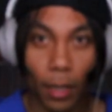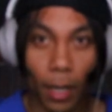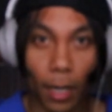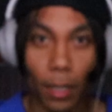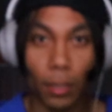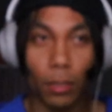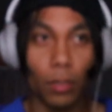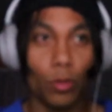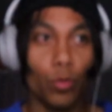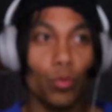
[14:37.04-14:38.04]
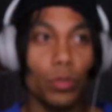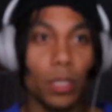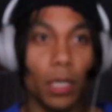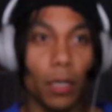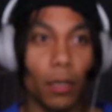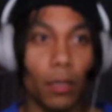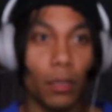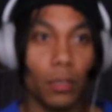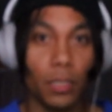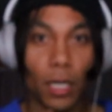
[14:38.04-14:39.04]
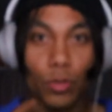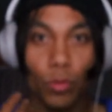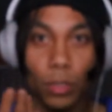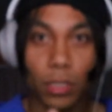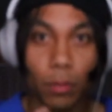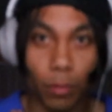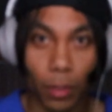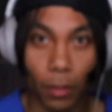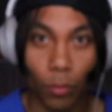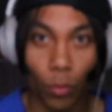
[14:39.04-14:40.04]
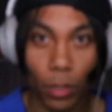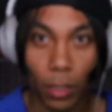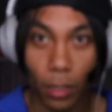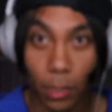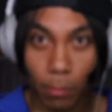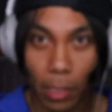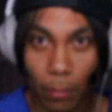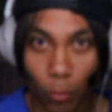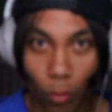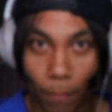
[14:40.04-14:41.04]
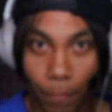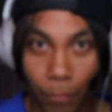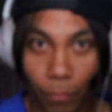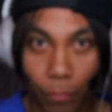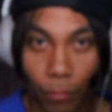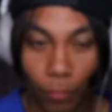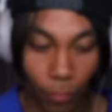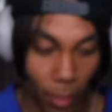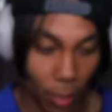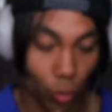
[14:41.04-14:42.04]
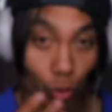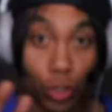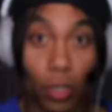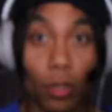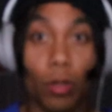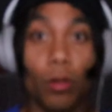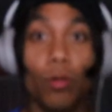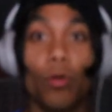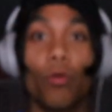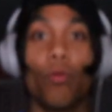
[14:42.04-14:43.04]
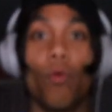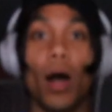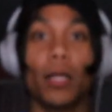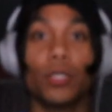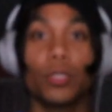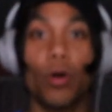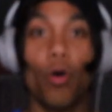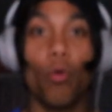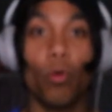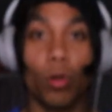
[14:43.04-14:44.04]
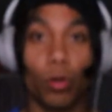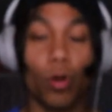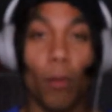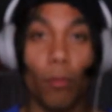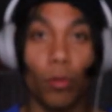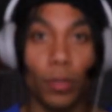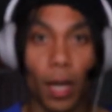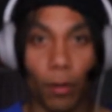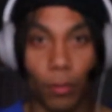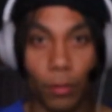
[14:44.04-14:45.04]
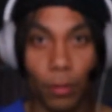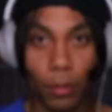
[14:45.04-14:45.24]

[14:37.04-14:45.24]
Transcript: and losing the sexual discipline within its people, and you shall watch the whole world crumble down.